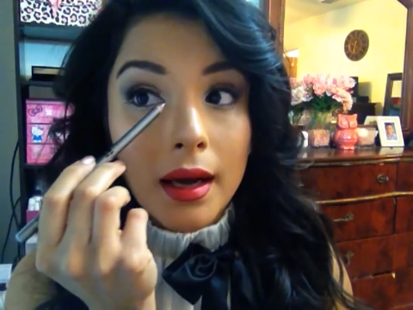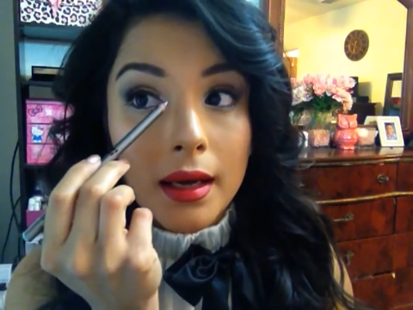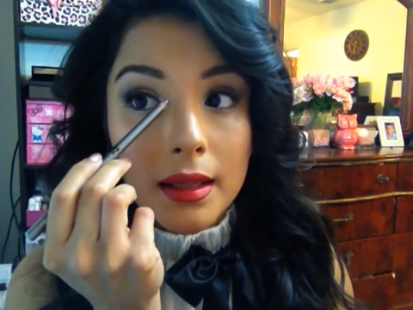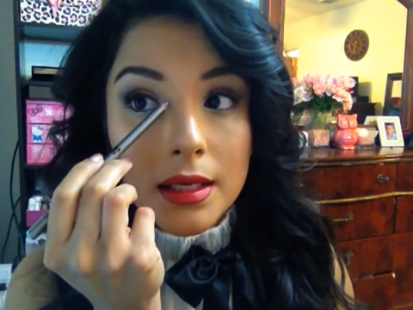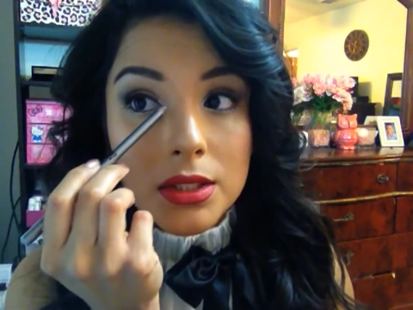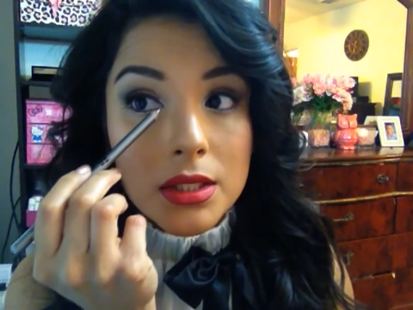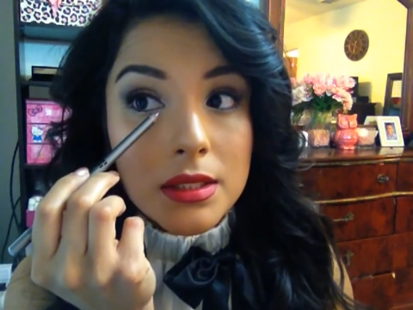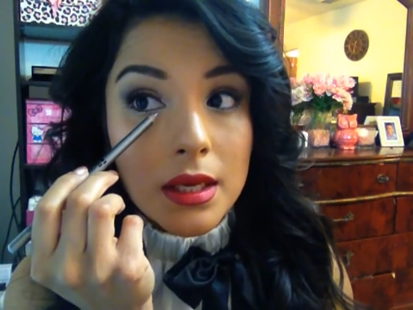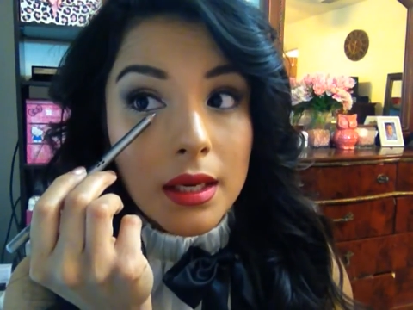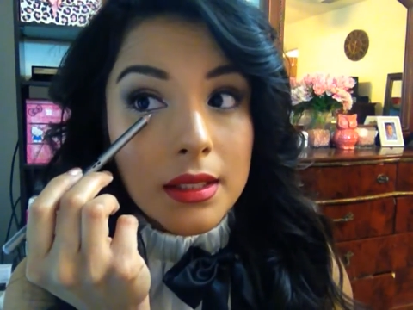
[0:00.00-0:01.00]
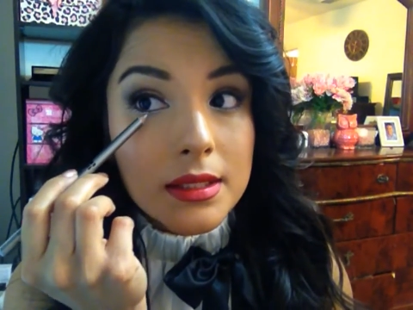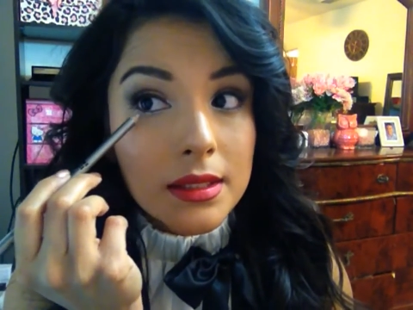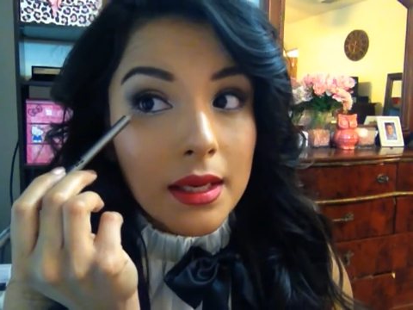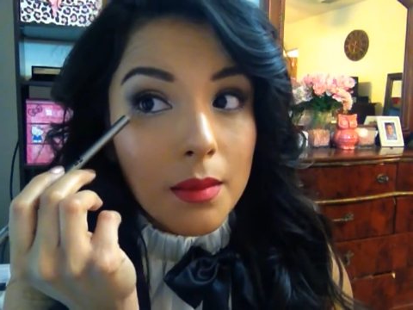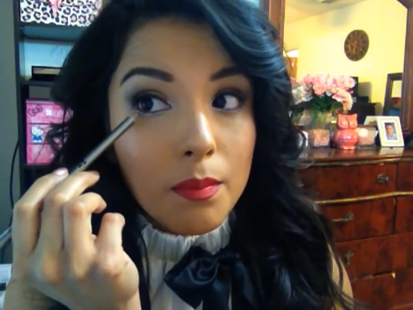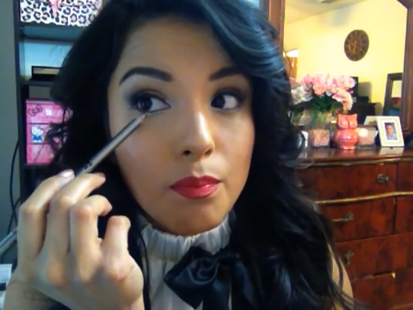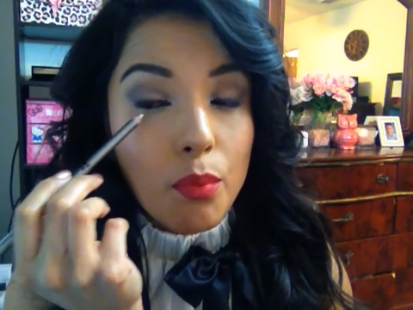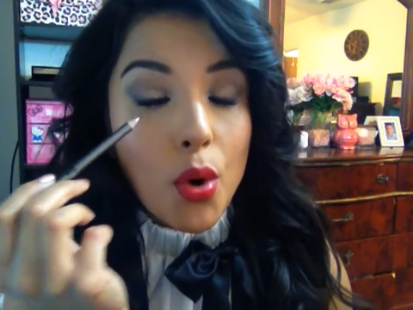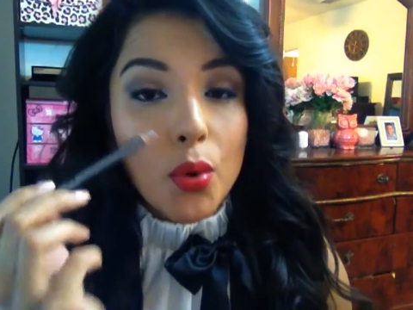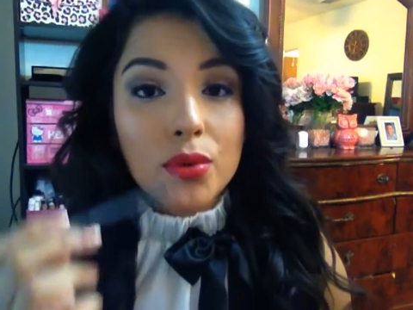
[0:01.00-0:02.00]
eyelashes. And I did that on
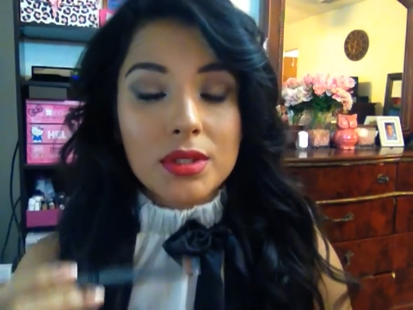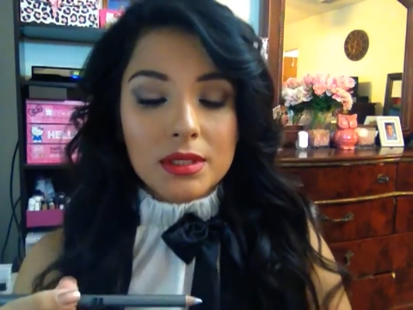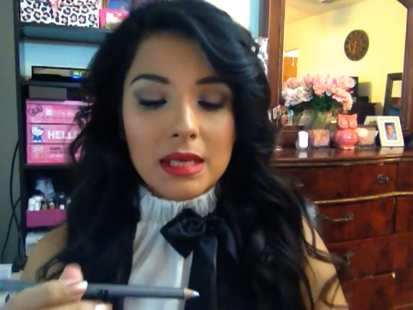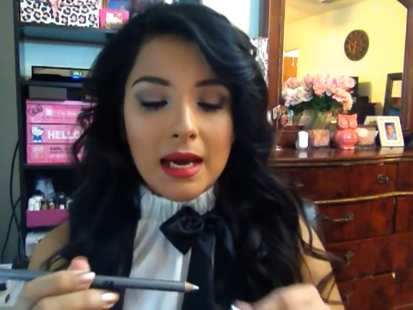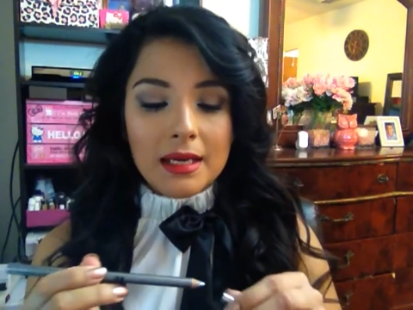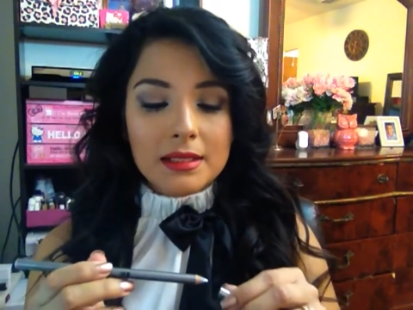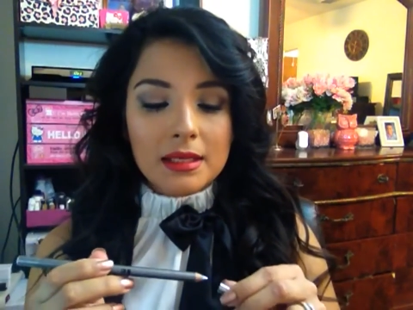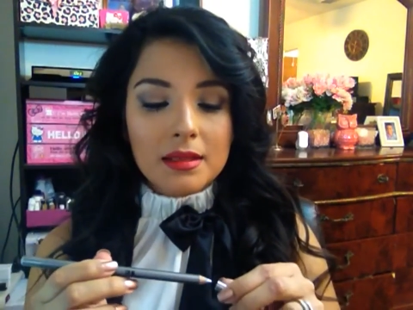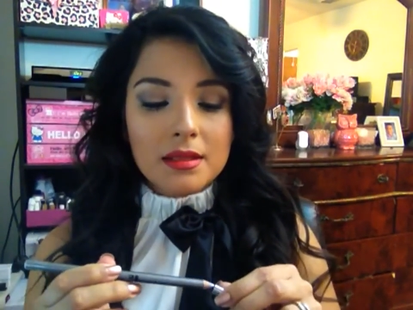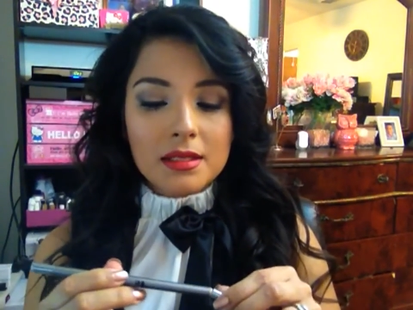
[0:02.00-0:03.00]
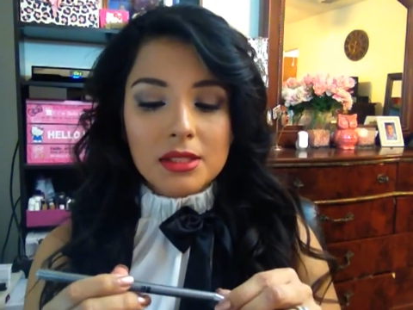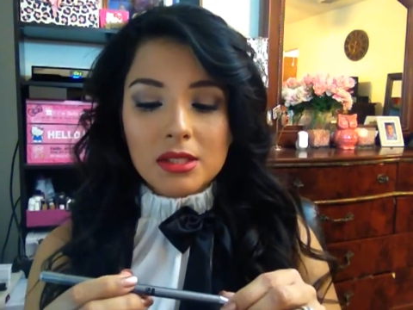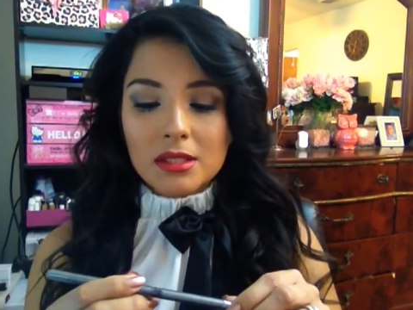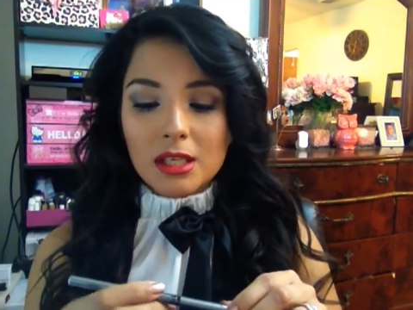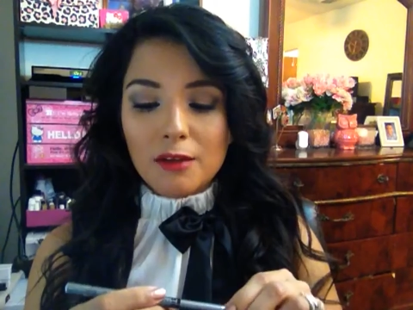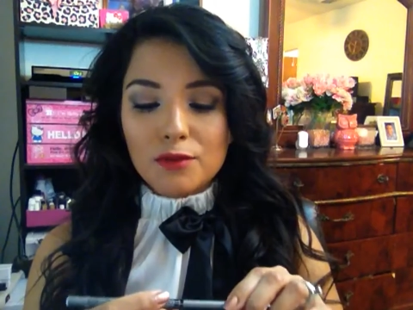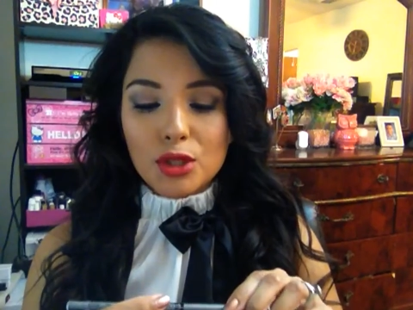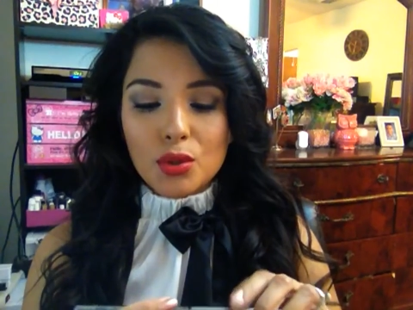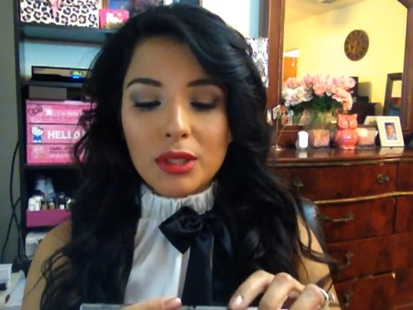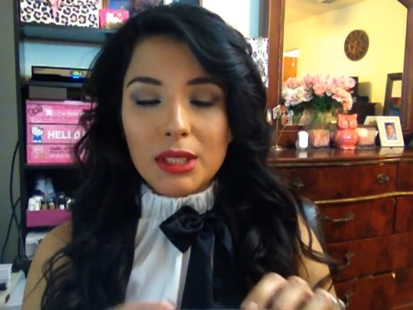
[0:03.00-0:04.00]
both sides. And this just gives
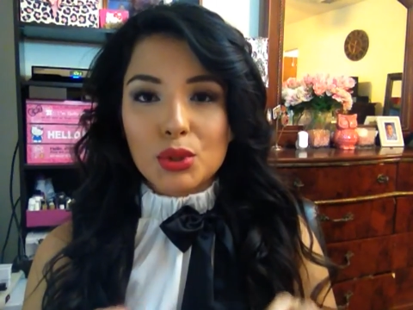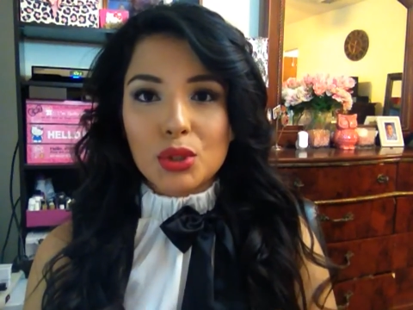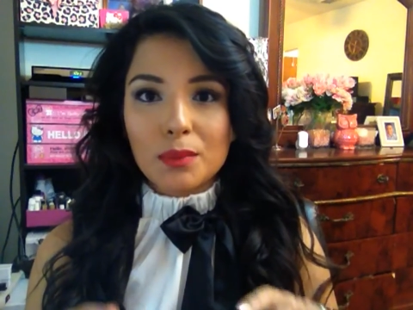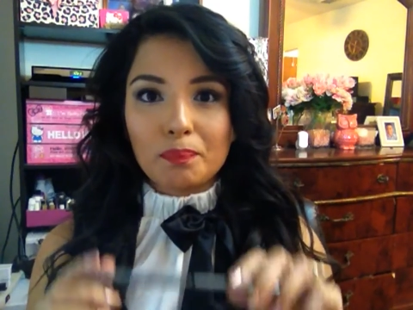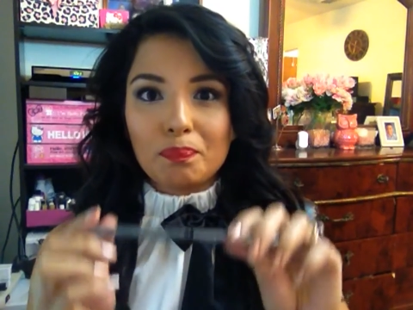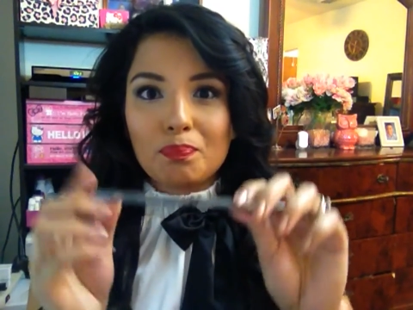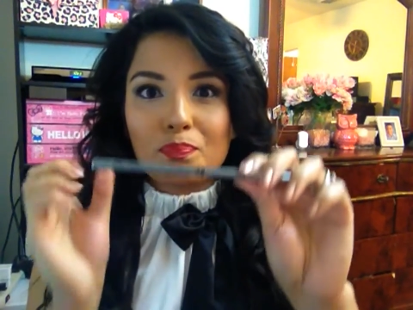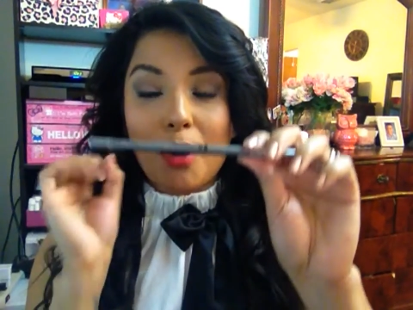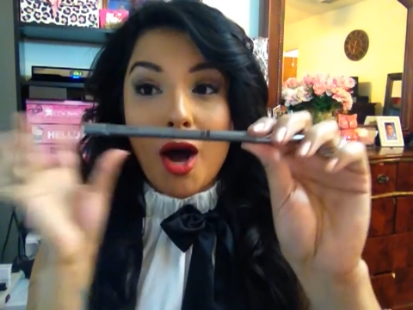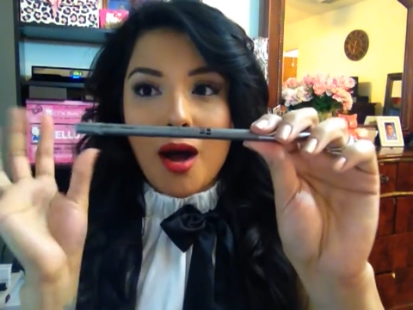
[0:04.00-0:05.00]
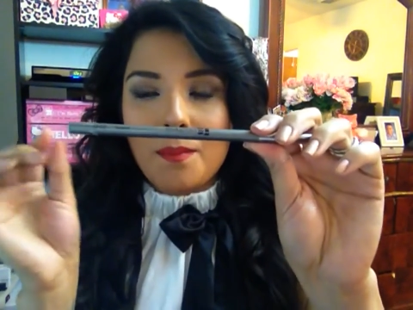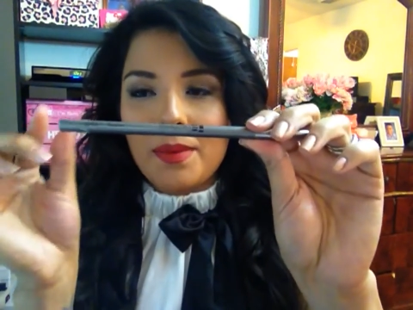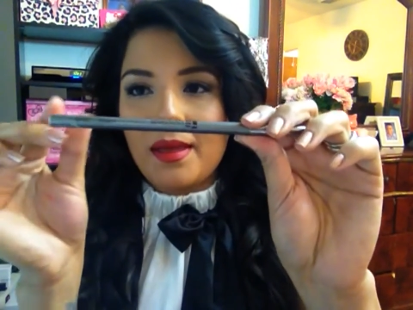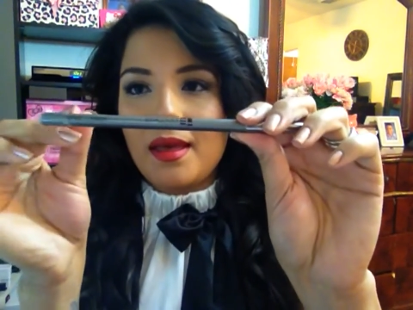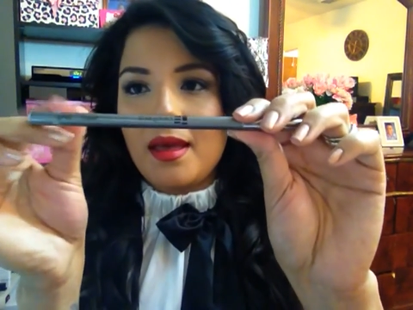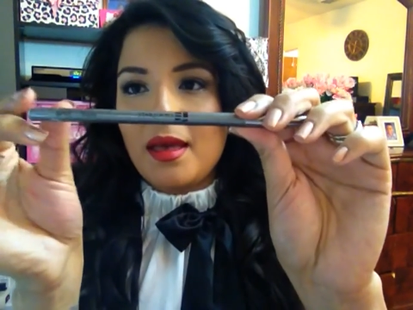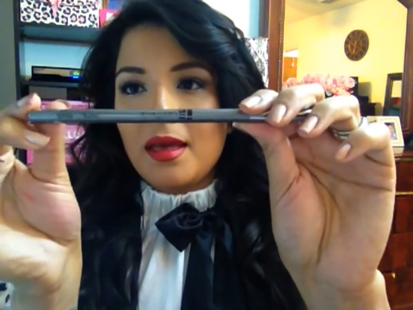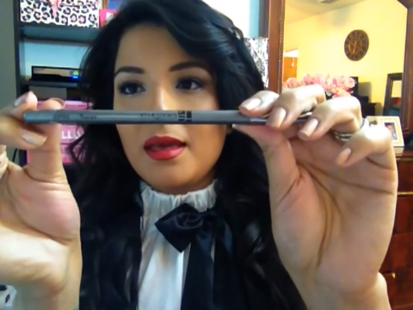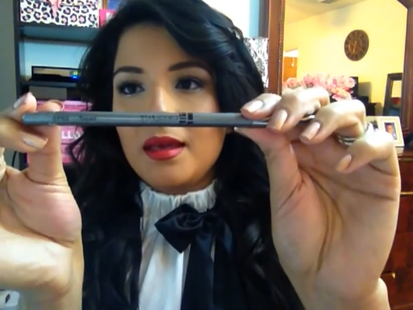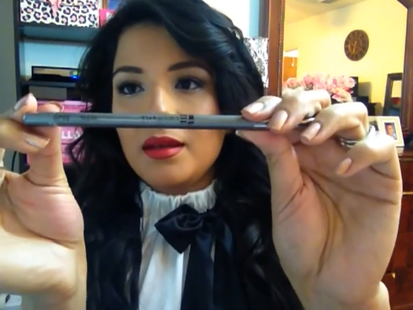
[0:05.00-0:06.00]
you an extra pop
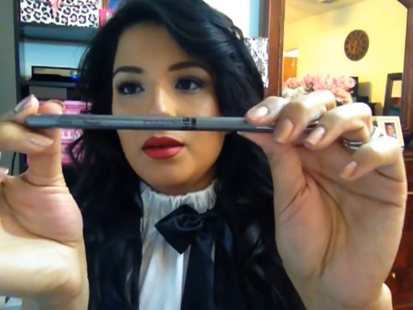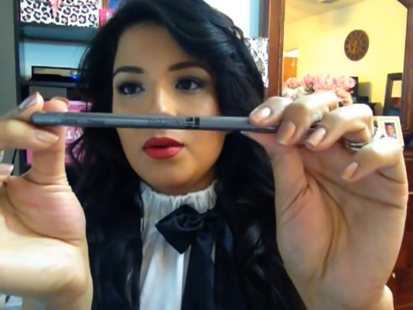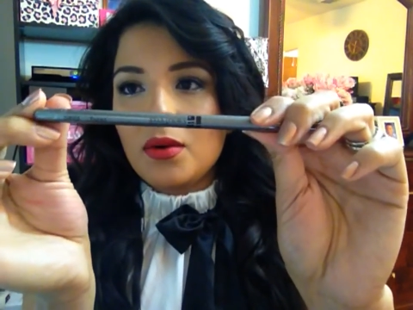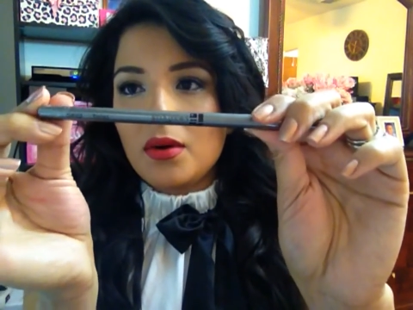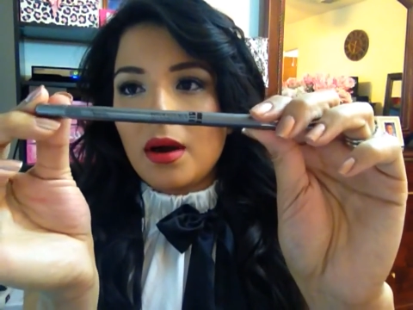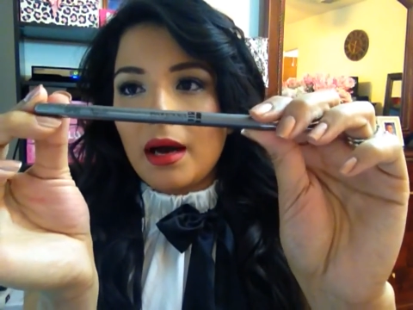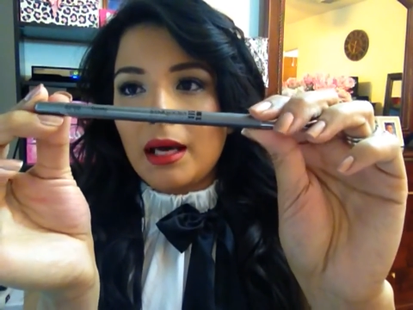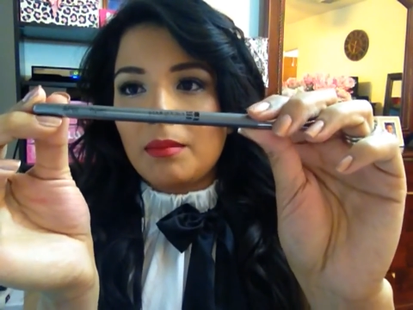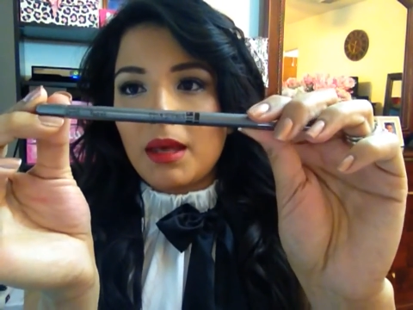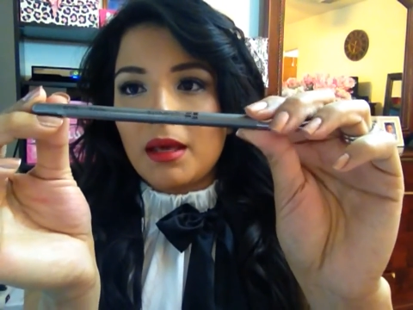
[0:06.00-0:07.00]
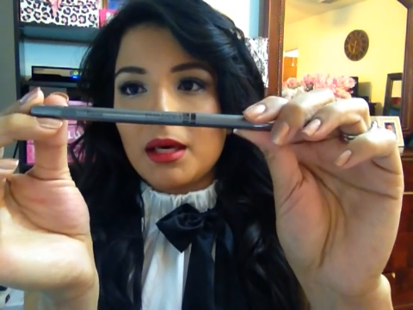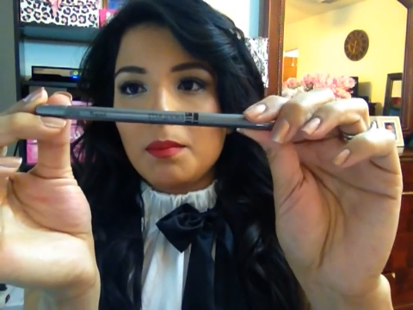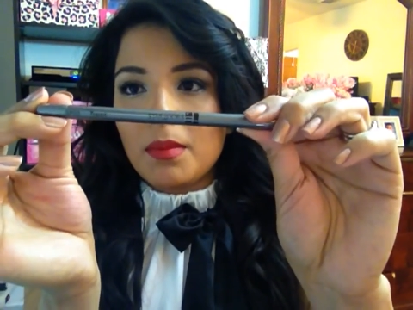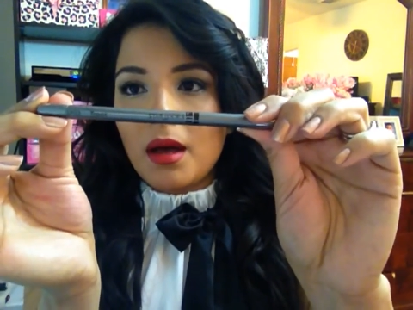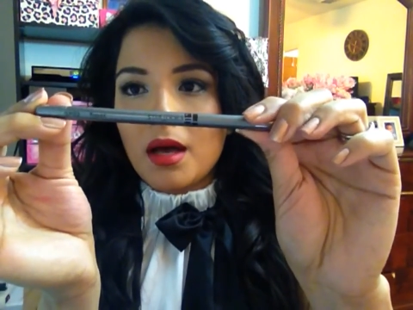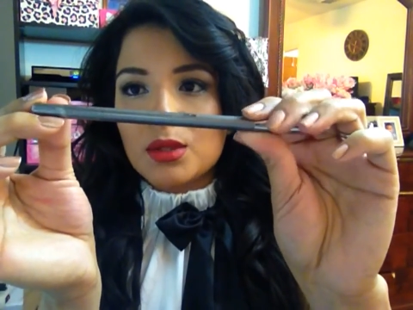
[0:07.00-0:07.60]
in your eye makeup.